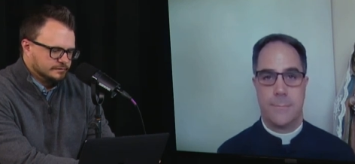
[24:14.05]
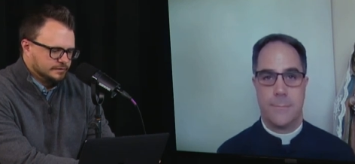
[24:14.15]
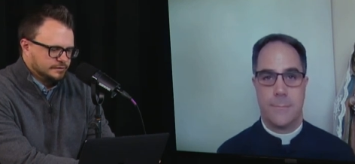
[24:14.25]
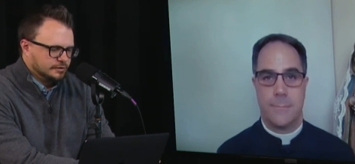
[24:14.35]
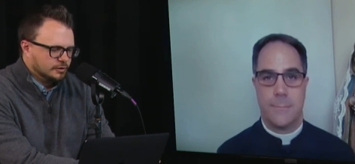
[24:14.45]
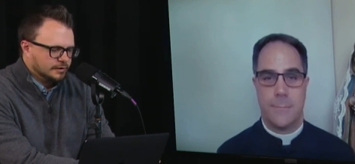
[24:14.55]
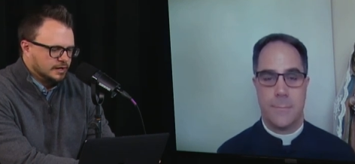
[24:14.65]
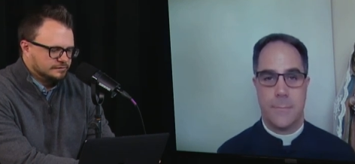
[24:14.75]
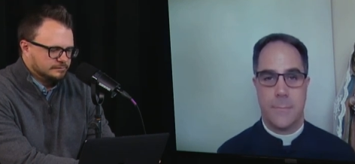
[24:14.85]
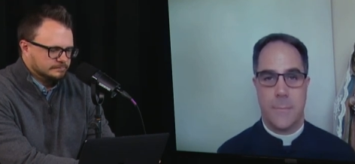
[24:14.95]
Speaker 1: uh, you know an
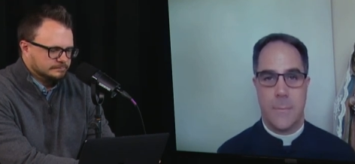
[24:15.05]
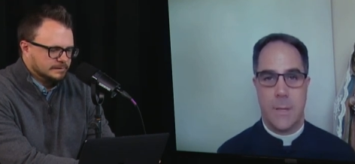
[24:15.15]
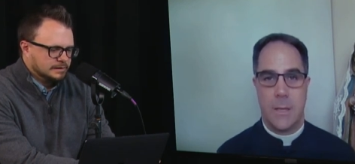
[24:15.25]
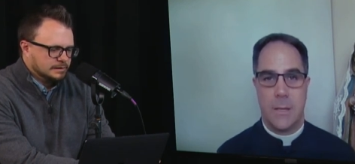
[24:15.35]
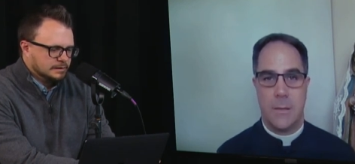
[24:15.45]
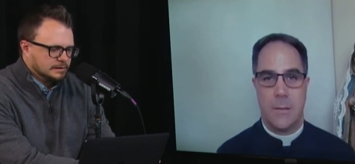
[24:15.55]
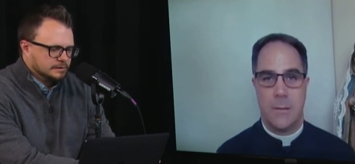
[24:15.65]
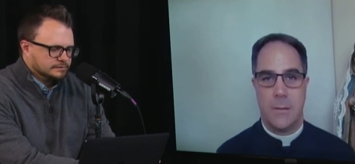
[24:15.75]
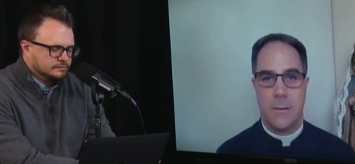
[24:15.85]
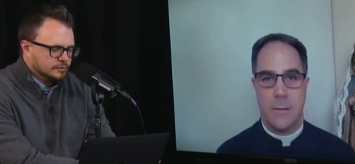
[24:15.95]
awesome mm.
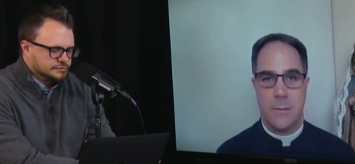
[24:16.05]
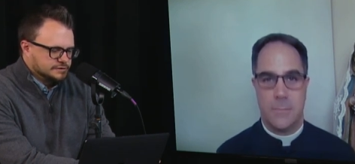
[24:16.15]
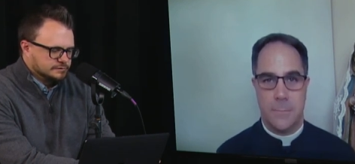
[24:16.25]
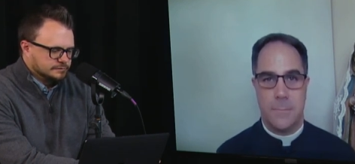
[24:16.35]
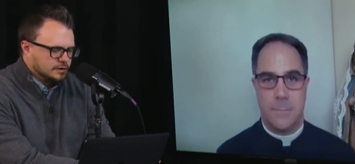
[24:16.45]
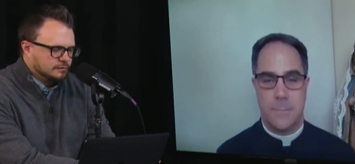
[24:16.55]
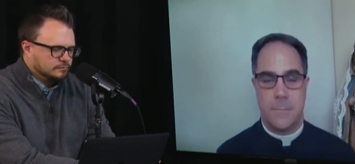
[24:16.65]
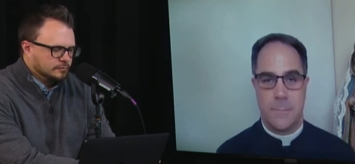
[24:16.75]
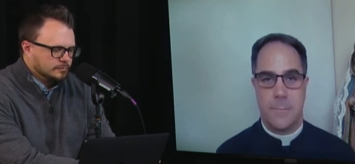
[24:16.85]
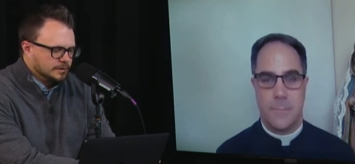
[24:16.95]
devotion mm. called
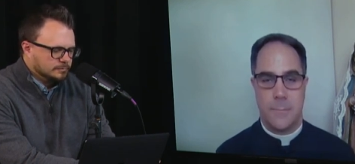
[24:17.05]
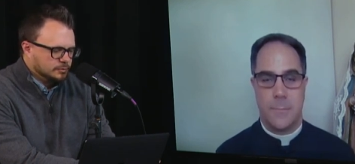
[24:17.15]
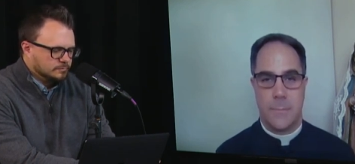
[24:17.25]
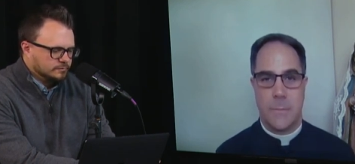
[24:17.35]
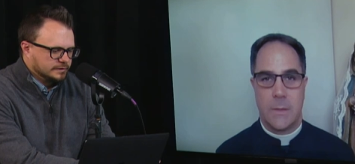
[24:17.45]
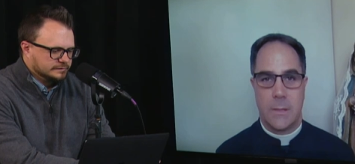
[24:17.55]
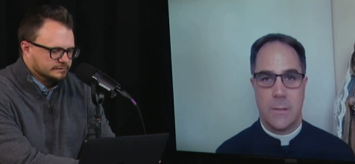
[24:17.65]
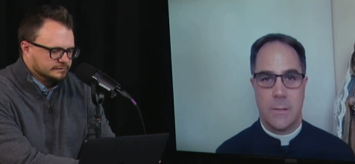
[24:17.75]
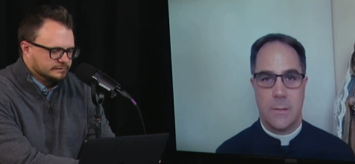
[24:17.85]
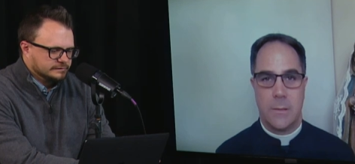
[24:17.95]
for by Pope
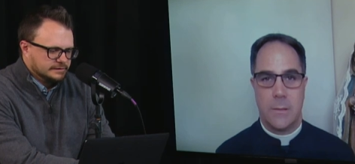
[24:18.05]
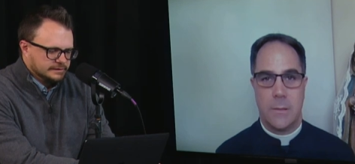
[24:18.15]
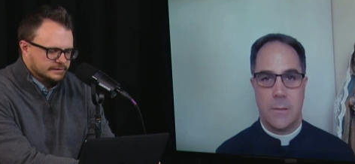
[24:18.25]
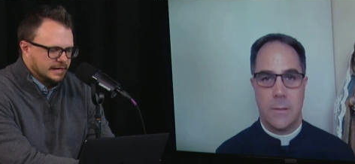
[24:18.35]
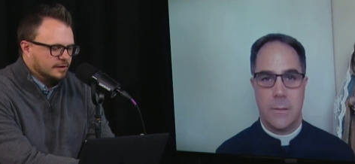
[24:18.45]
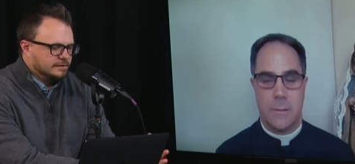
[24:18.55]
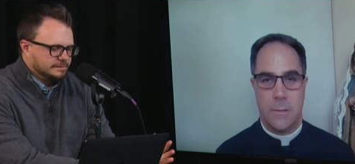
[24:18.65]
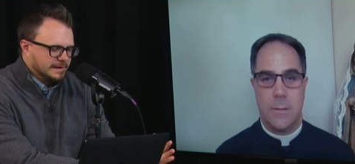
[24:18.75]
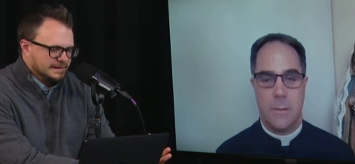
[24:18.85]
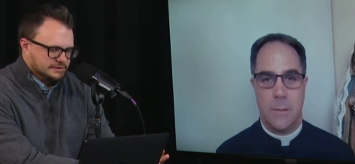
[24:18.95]
Francis now that
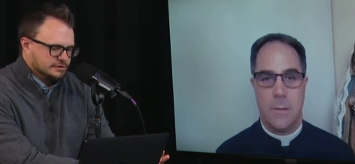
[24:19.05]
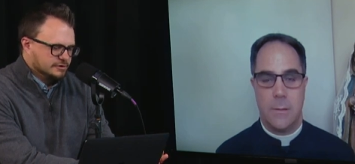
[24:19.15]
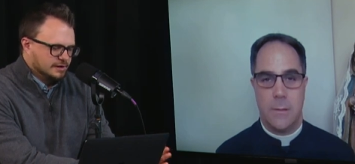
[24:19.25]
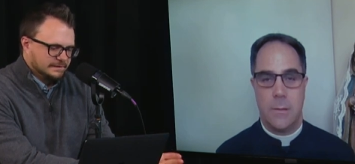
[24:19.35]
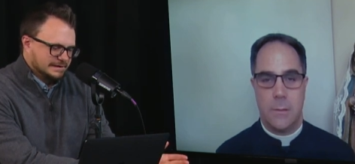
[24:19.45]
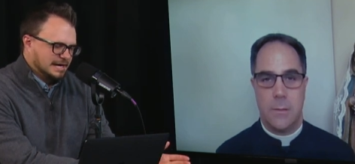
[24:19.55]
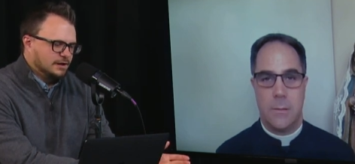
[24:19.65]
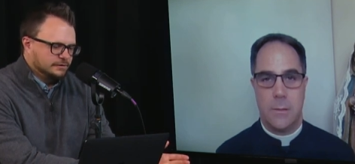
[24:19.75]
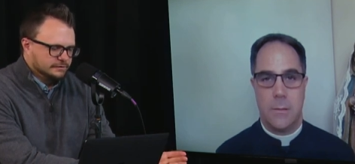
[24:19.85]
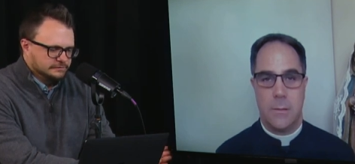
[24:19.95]
that year on the
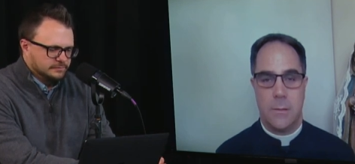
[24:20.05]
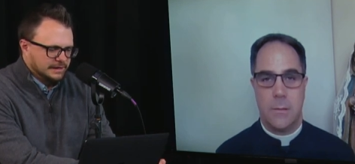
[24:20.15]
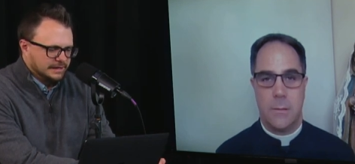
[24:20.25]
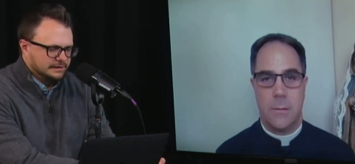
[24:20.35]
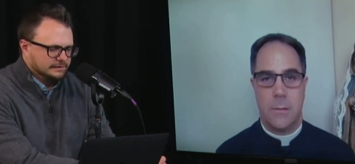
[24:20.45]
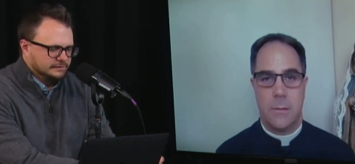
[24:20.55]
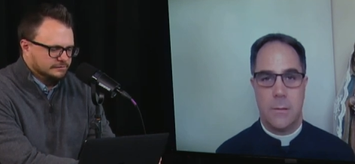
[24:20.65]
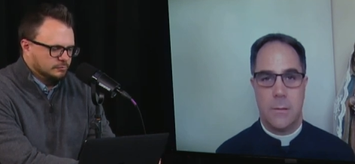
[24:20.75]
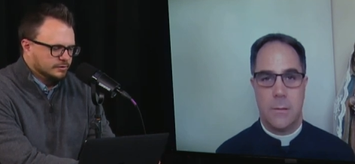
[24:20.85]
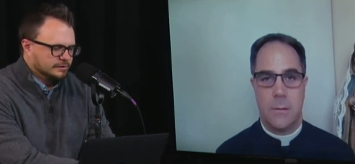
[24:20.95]
calendar is behind us,
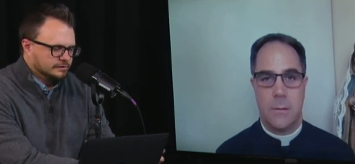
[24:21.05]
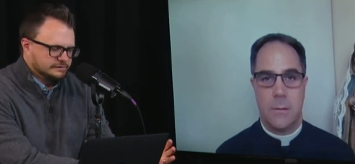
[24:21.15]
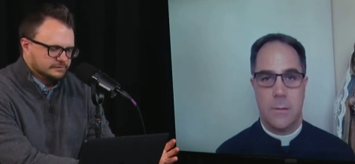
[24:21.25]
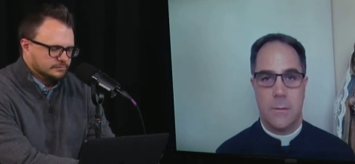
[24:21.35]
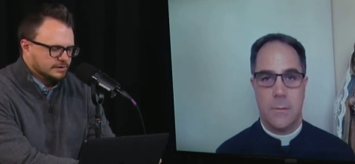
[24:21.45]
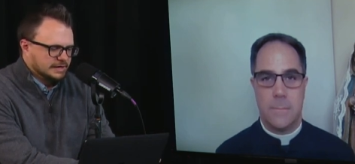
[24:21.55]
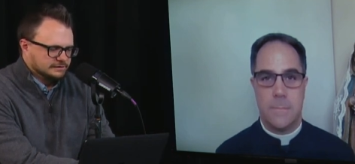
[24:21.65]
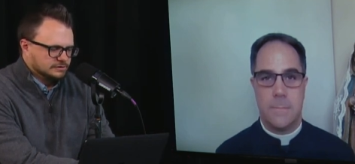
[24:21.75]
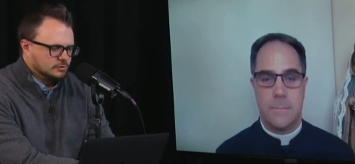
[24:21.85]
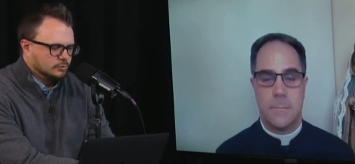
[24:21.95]
what are some
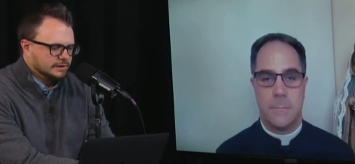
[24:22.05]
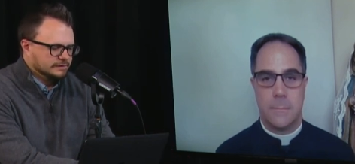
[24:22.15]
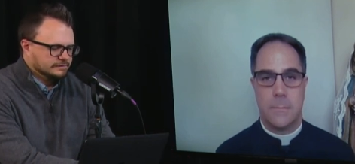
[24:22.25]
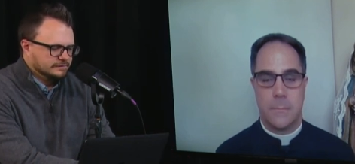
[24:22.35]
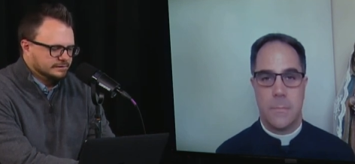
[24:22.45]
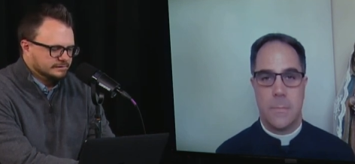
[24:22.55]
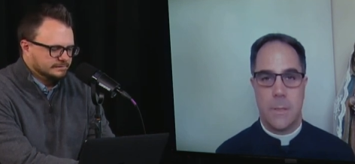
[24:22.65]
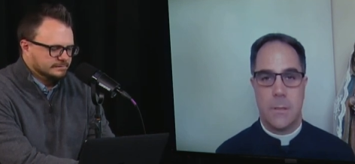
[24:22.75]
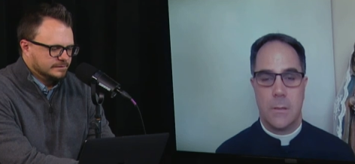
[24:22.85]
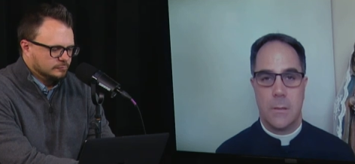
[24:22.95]
practical ways that
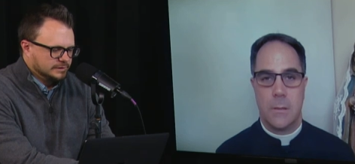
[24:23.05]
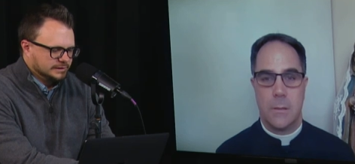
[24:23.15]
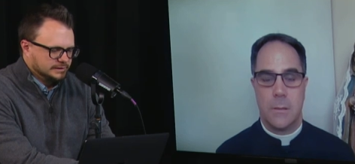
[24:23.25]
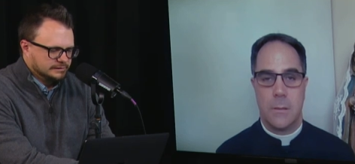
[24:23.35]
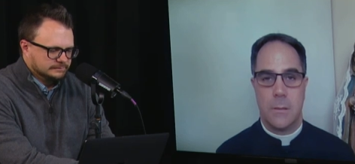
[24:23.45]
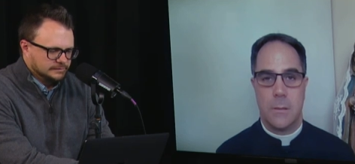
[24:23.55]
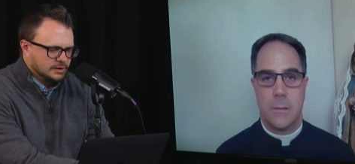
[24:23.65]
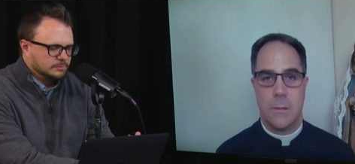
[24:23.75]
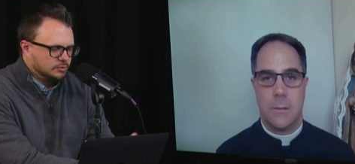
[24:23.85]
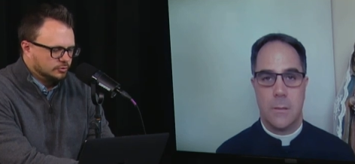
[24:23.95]
that we can
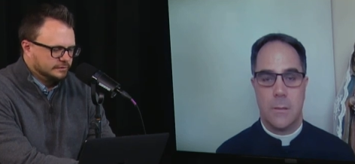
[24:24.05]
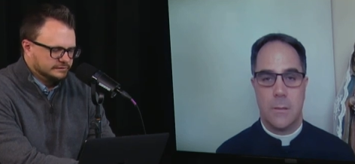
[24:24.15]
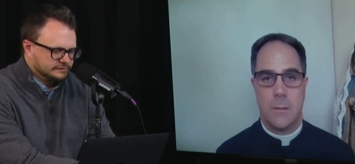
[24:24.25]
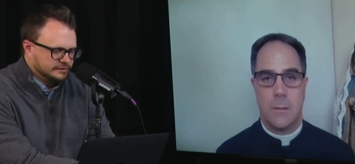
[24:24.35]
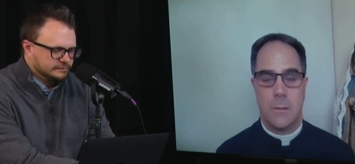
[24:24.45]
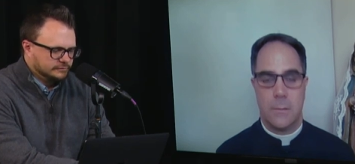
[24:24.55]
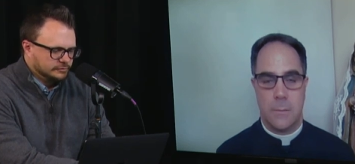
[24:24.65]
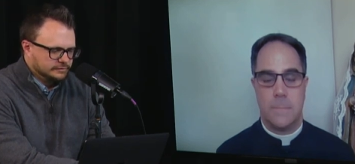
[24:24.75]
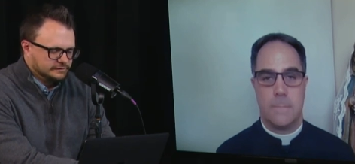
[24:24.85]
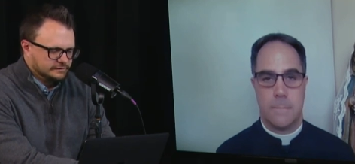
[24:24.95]
uphold and stay
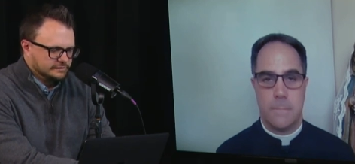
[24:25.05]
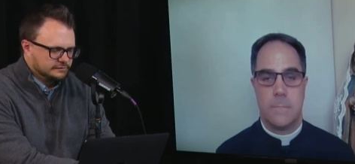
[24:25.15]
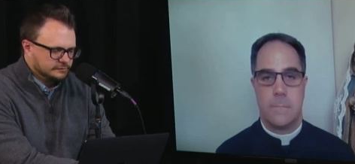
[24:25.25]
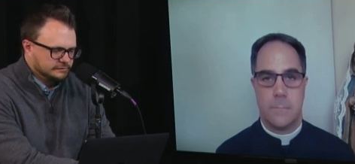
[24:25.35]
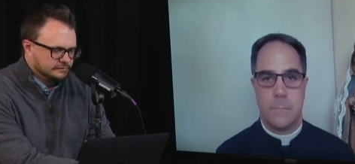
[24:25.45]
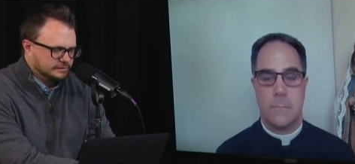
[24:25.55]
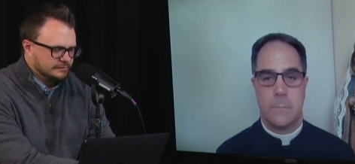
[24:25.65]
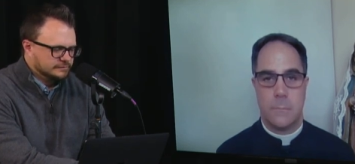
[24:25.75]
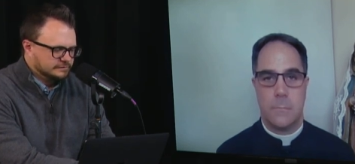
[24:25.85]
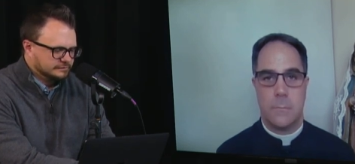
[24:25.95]
devoted to St. Joseph?
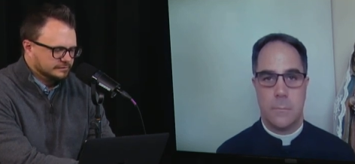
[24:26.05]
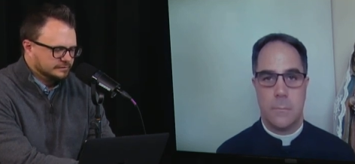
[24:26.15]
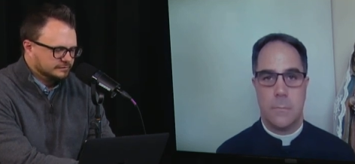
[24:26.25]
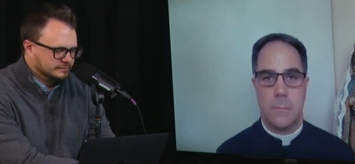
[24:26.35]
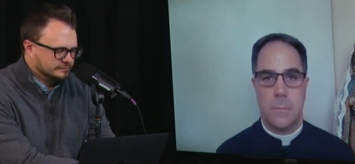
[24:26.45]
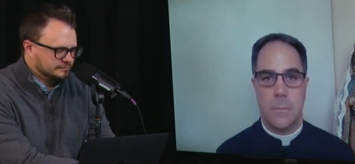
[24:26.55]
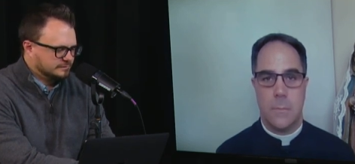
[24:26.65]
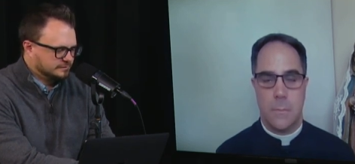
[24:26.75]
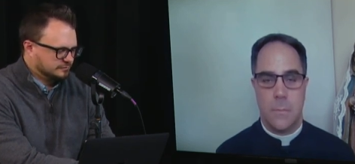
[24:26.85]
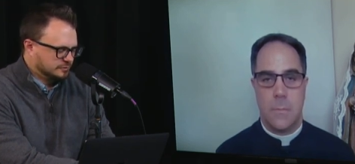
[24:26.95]
Obviously, just
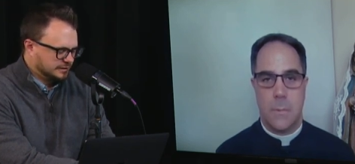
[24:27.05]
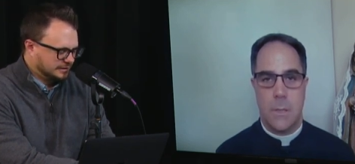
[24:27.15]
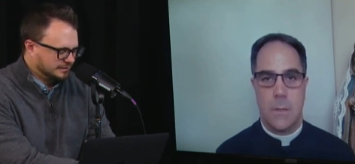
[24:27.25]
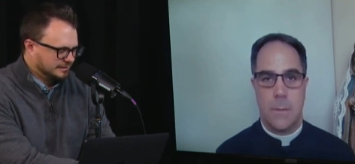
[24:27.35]
because you hit